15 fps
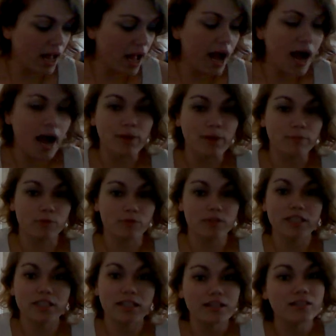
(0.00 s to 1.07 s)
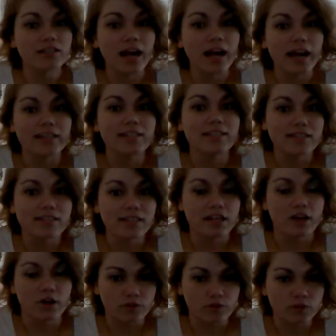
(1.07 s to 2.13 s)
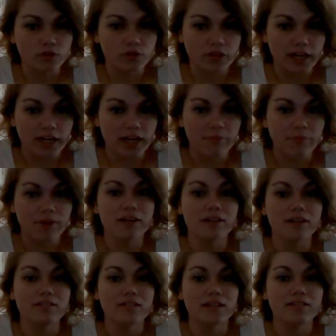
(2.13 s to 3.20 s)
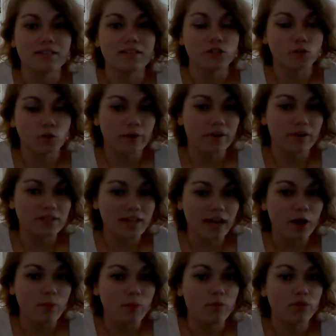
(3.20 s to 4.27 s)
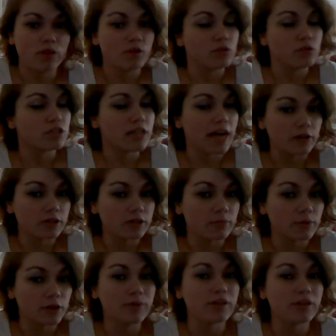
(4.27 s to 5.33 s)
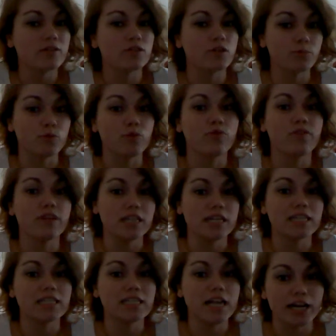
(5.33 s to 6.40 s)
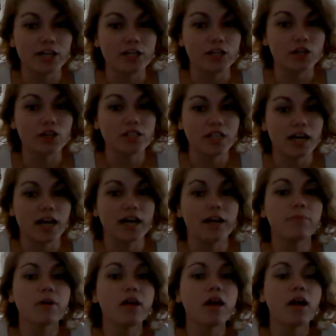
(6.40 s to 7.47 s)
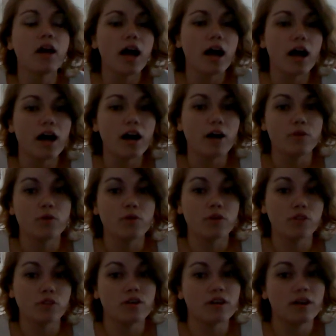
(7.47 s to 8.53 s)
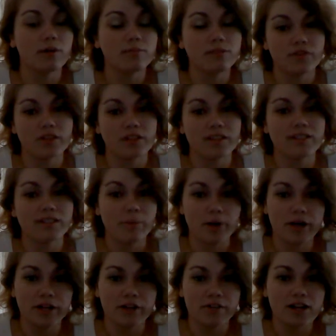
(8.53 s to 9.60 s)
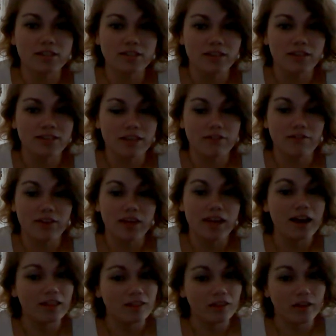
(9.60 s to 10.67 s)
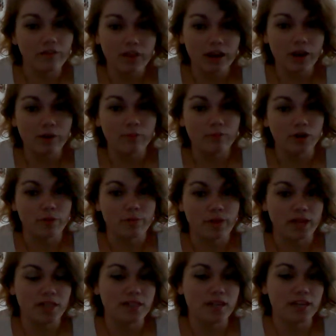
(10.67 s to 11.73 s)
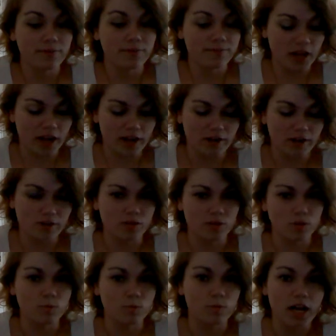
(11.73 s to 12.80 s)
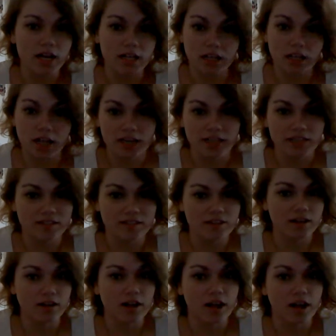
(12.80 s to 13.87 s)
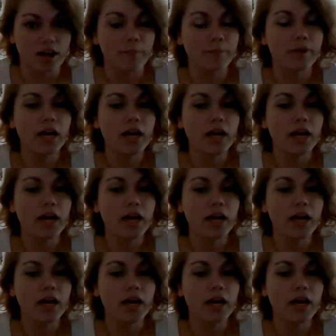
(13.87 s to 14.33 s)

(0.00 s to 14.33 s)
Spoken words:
I'm really into high intensity interval training because it's a short amount of time with a huge calorie burn because you're moving the entire time. You can look up different things at bodyrock.tv. I love them. They're amazing. I also use blogalates.com.